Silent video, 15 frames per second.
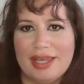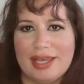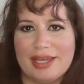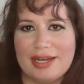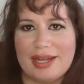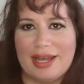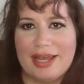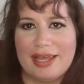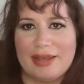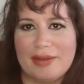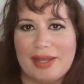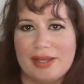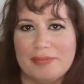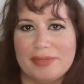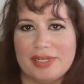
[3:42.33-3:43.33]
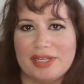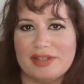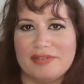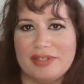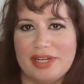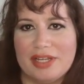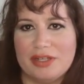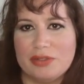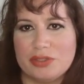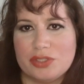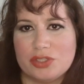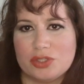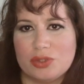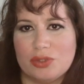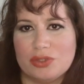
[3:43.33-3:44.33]
and I had been given a
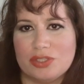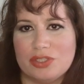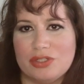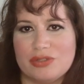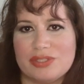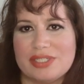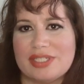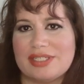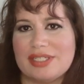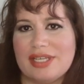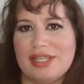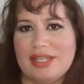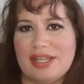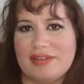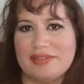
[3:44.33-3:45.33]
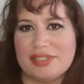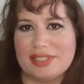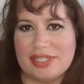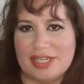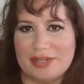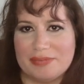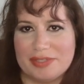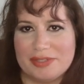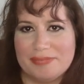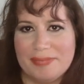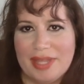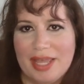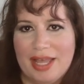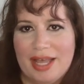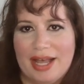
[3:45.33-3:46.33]
usage goal to use this 11 times.
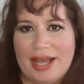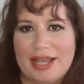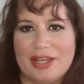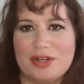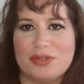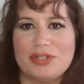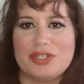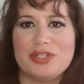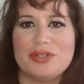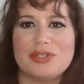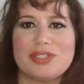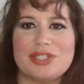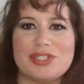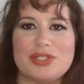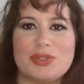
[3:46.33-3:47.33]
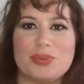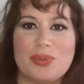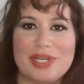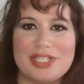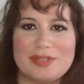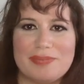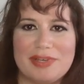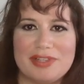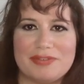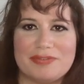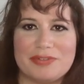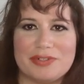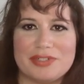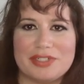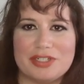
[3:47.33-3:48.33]
I had only used this twice by the
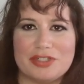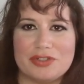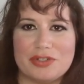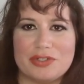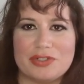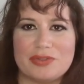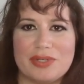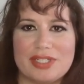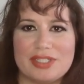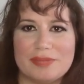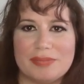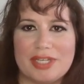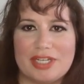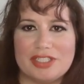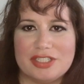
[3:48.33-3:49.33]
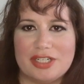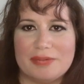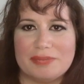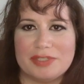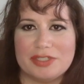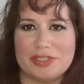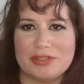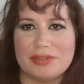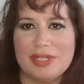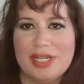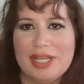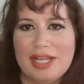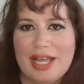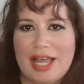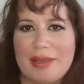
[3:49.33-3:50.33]
first intro, so I had some catching up to do.
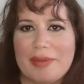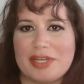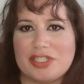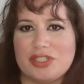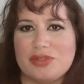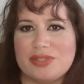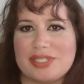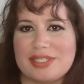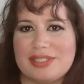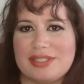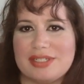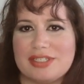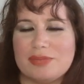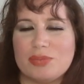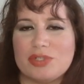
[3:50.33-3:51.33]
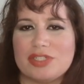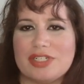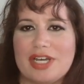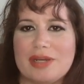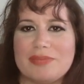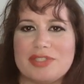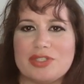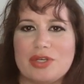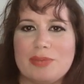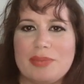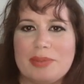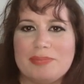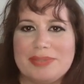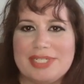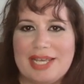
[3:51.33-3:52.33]
I managed to use it 6 more times, so
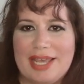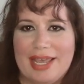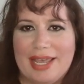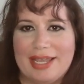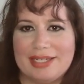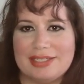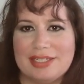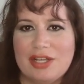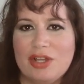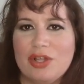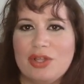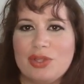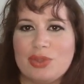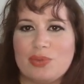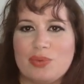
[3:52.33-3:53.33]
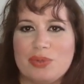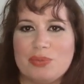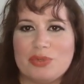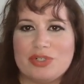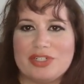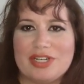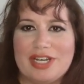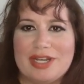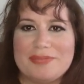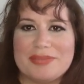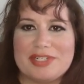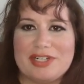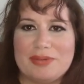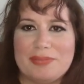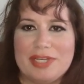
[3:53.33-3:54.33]
I'm up to 8. 3 more
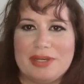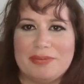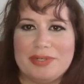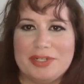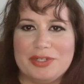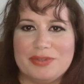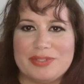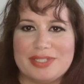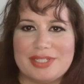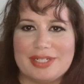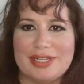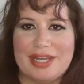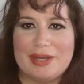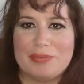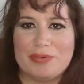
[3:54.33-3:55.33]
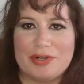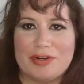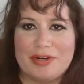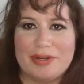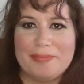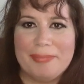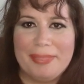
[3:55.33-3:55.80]
times and I'll be able to use the library.